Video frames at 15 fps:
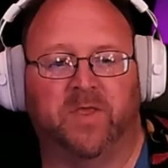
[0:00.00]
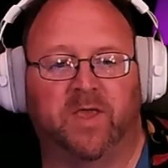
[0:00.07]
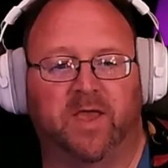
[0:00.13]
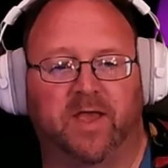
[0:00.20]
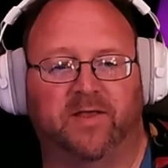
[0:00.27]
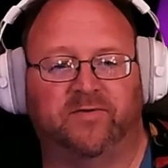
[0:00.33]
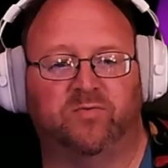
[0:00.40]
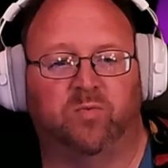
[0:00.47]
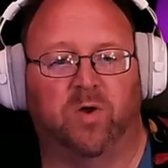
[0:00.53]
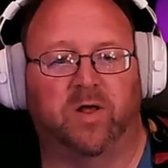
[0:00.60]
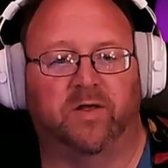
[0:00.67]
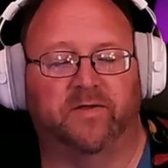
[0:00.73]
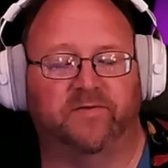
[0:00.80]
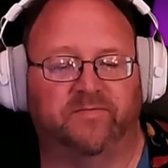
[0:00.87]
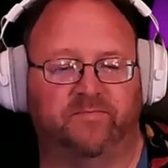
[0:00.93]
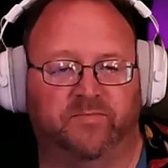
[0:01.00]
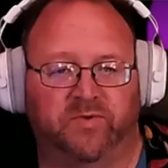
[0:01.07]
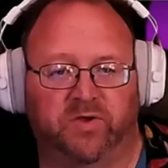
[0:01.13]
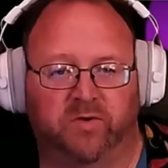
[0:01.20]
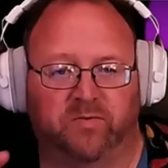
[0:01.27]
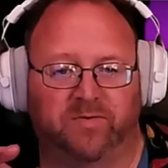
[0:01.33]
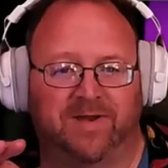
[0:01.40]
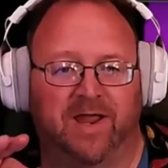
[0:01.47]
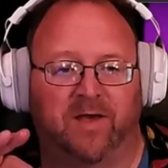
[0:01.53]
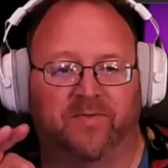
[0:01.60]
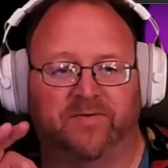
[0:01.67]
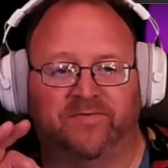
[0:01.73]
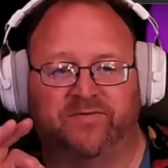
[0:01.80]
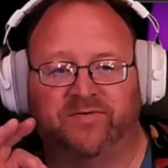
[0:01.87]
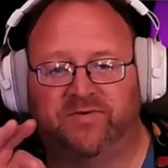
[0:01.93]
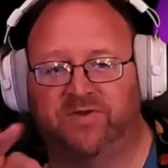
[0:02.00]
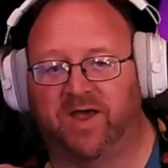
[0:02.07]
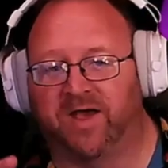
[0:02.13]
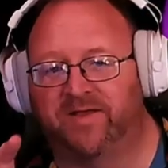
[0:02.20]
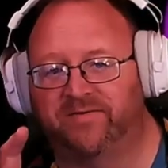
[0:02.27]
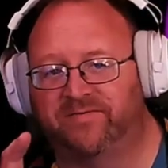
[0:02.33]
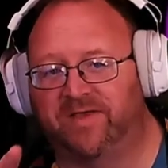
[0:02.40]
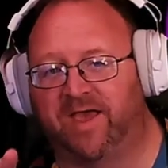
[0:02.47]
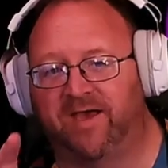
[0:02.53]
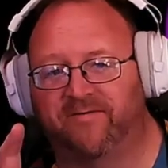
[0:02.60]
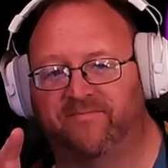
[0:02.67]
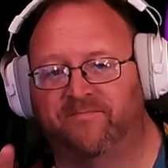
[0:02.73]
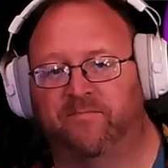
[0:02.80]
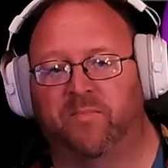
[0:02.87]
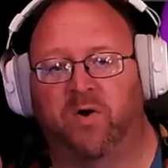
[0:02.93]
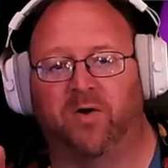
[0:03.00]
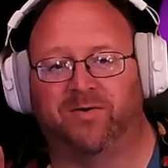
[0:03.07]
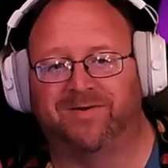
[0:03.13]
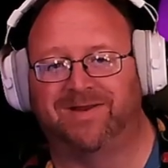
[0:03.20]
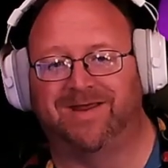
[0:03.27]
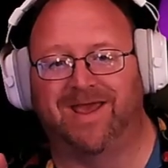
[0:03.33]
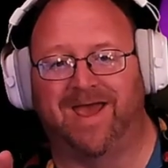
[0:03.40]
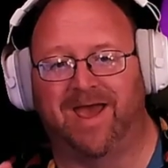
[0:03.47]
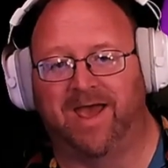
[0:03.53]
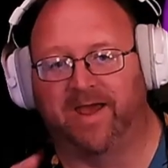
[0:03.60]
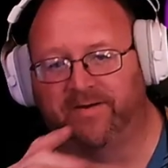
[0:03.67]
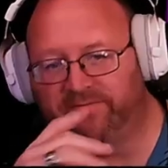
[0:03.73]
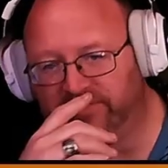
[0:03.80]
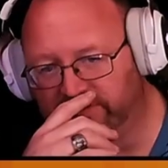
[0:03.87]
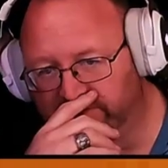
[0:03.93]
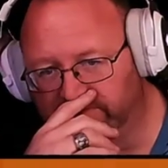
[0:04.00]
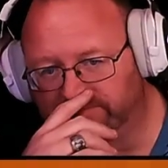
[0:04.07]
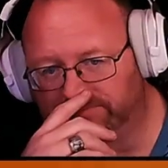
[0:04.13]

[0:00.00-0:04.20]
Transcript: as well as mute. Now, this does have multi action.